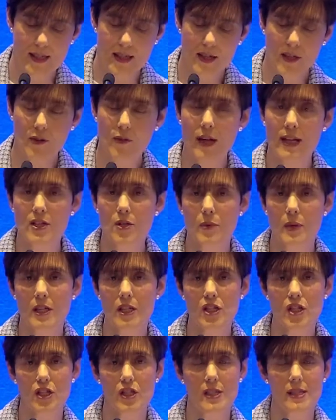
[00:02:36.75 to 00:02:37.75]

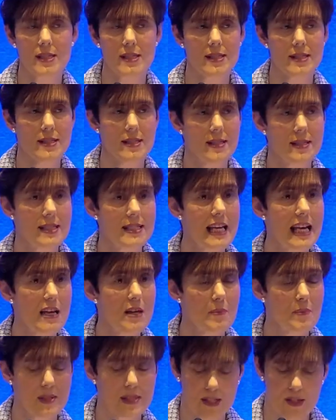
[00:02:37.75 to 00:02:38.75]
graduations,
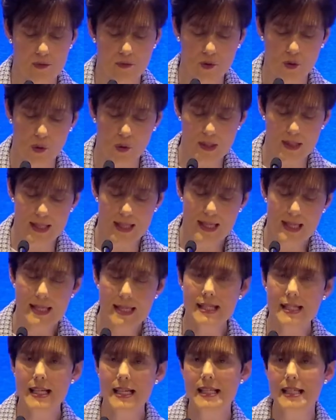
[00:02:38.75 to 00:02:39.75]
DEBs, and of course,
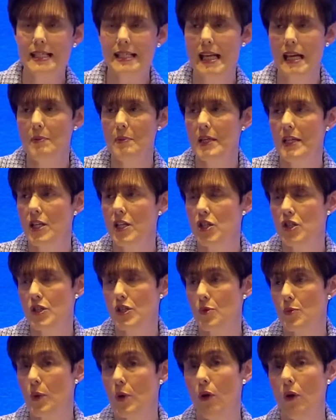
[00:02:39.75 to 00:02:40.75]
state
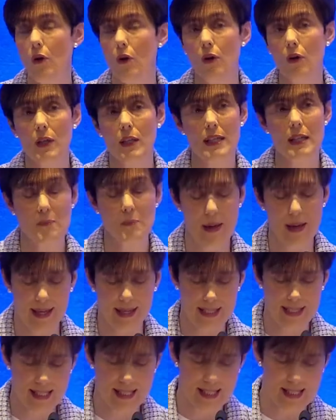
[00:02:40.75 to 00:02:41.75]
examinations were all
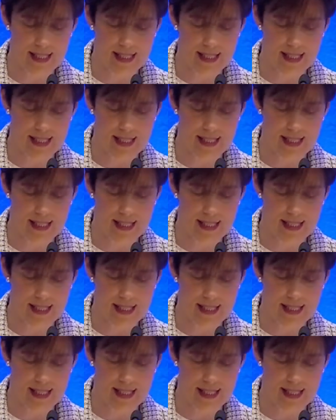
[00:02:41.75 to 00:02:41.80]
impacted.